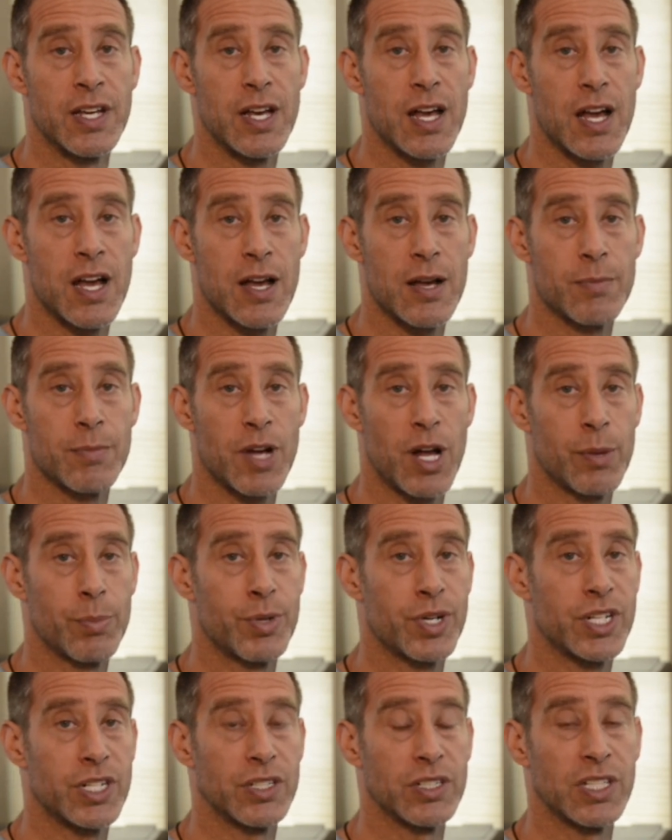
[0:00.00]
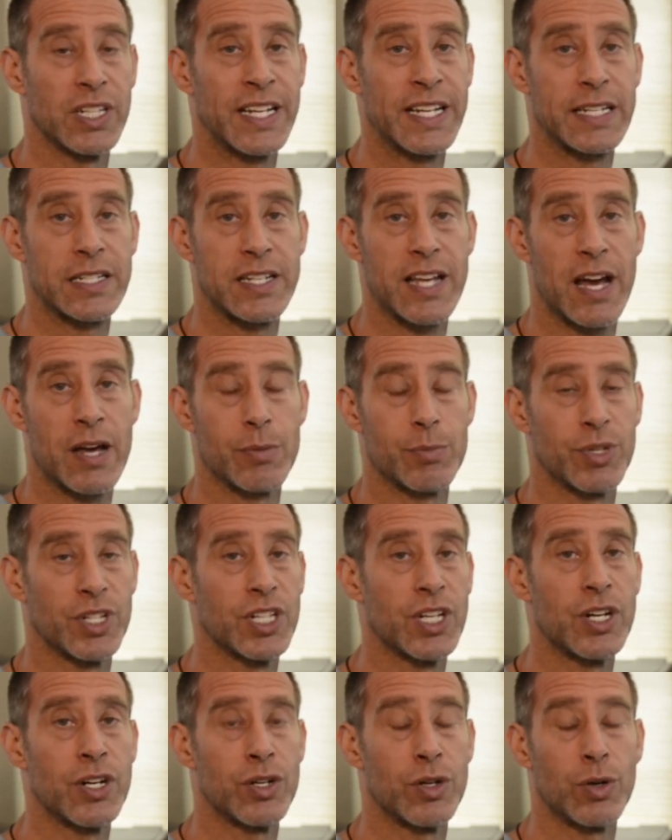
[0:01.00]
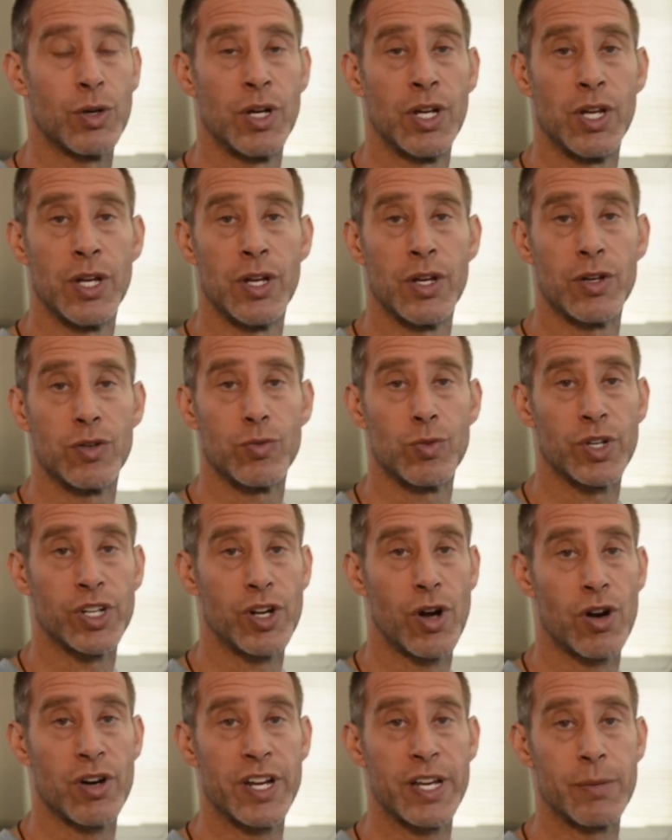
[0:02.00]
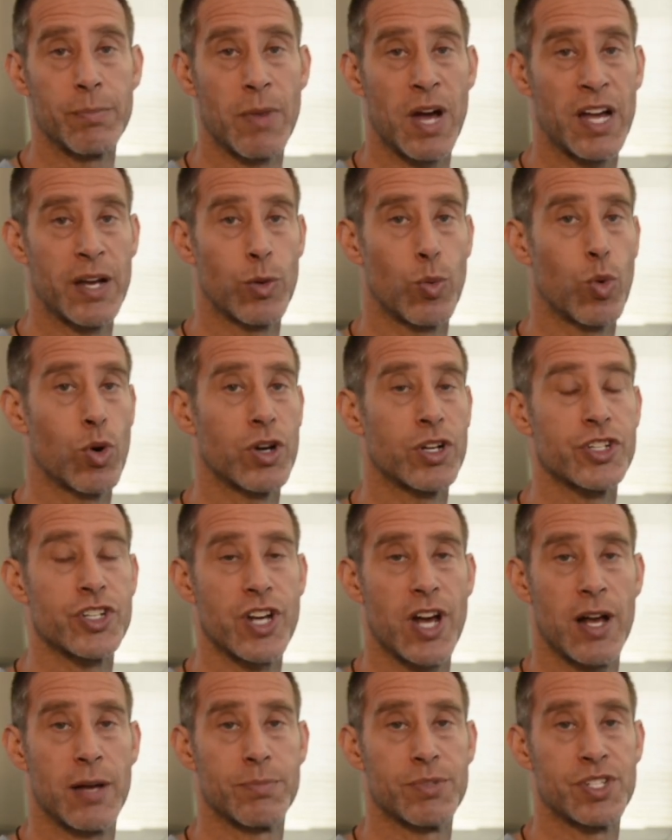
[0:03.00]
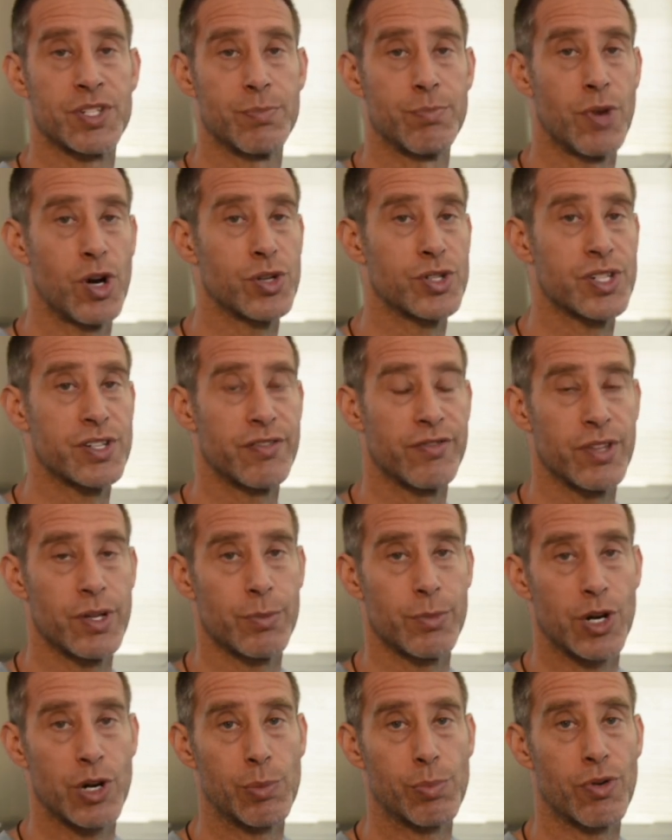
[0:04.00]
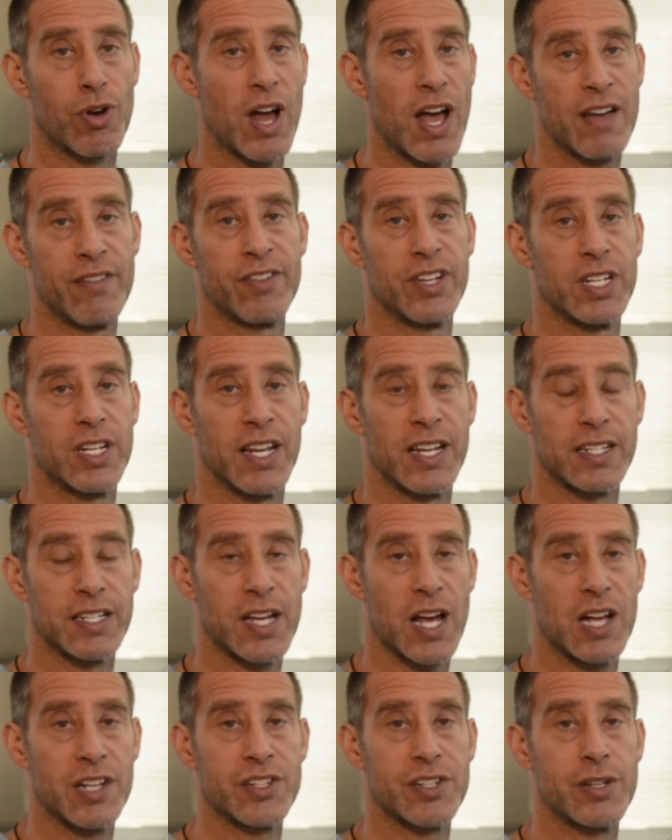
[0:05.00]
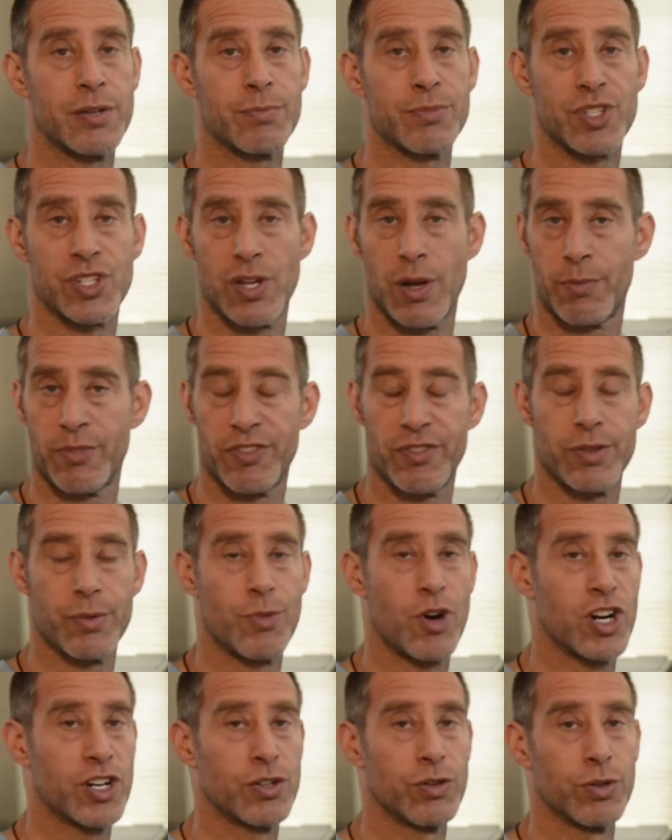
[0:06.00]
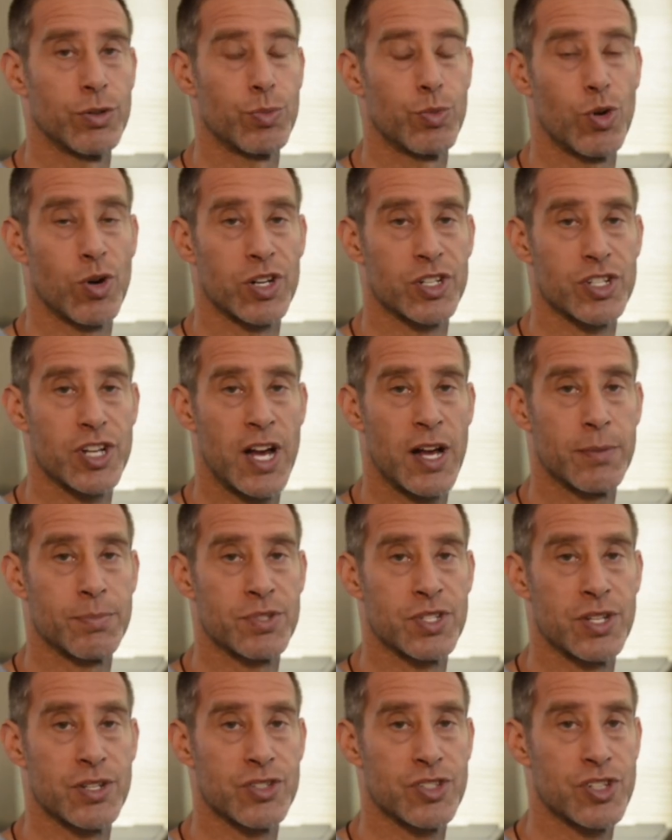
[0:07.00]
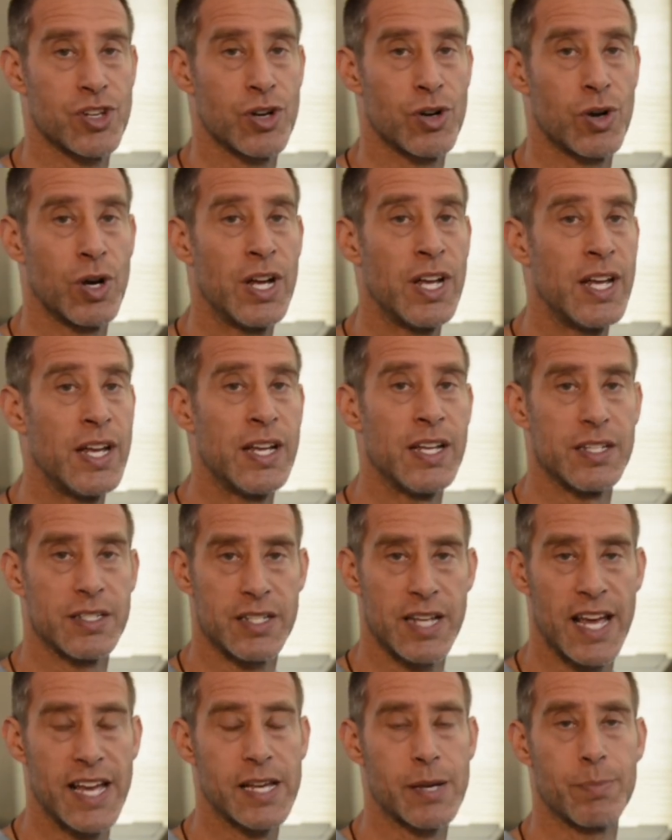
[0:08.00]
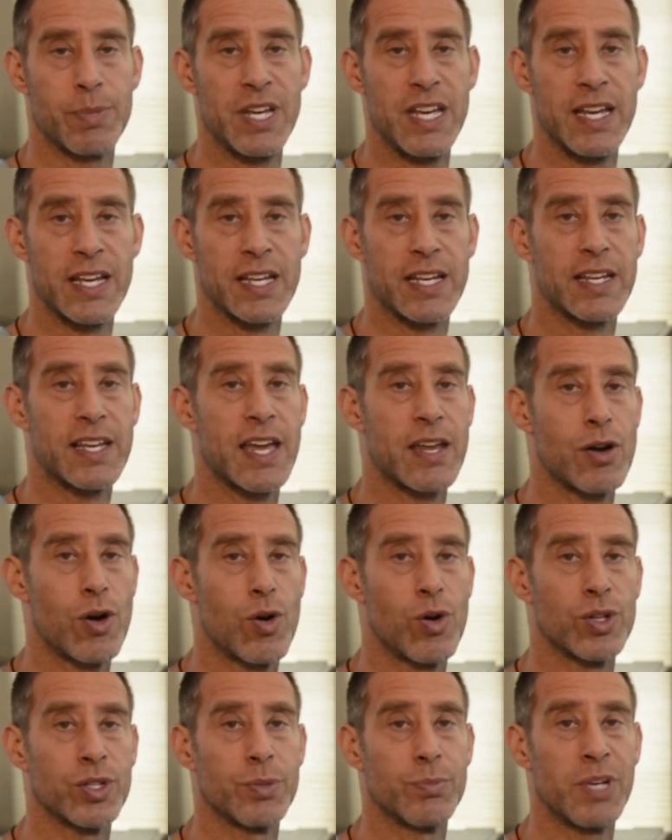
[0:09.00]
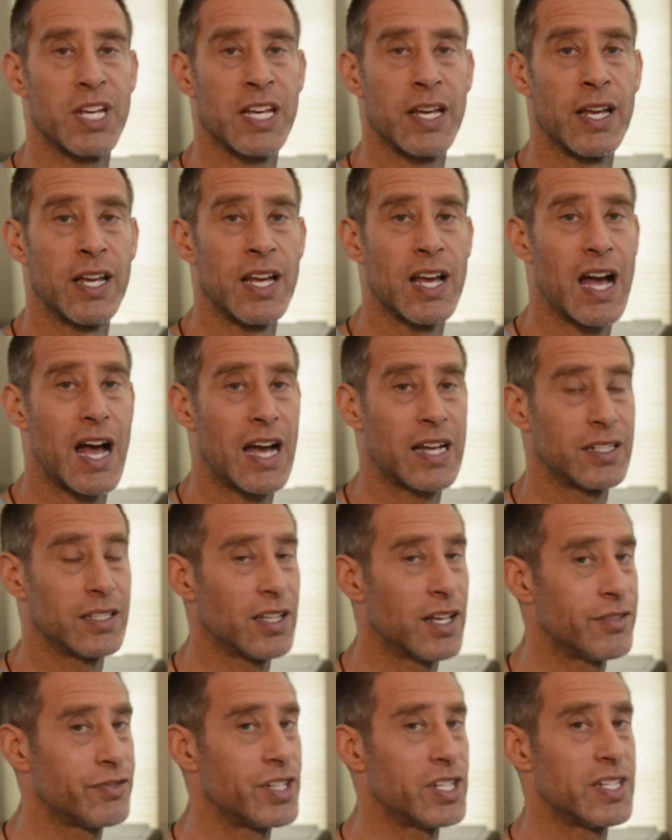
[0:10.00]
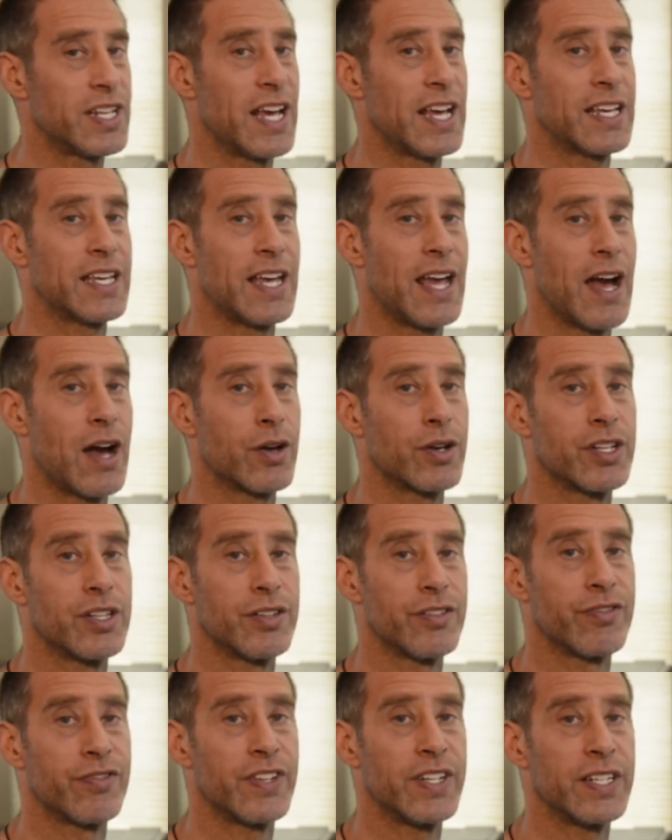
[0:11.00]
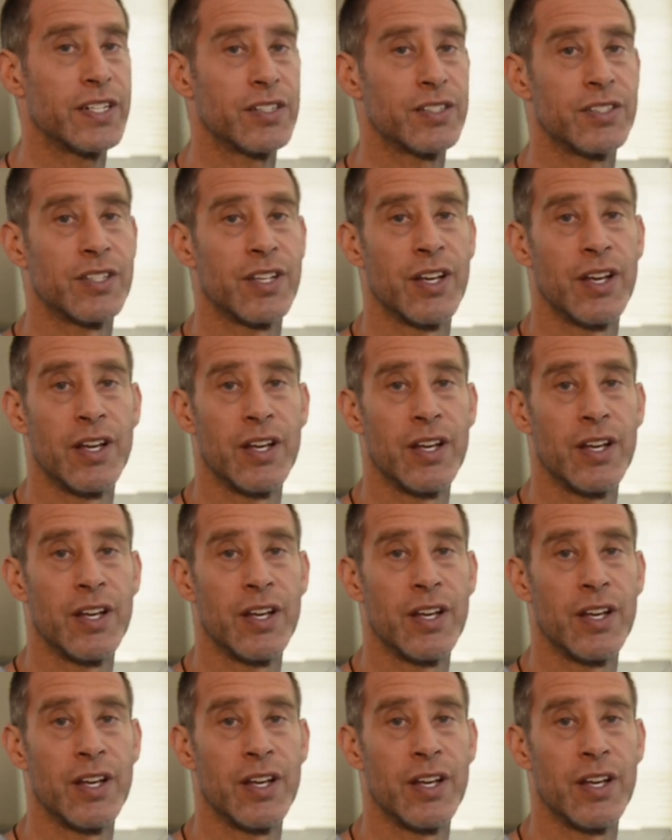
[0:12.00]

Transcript: I'll put a link down below regarding my workshops. Most of them are private and custom. Some of them are group workshops. So take a peek, get a hold of me. I'd love to take you out in the field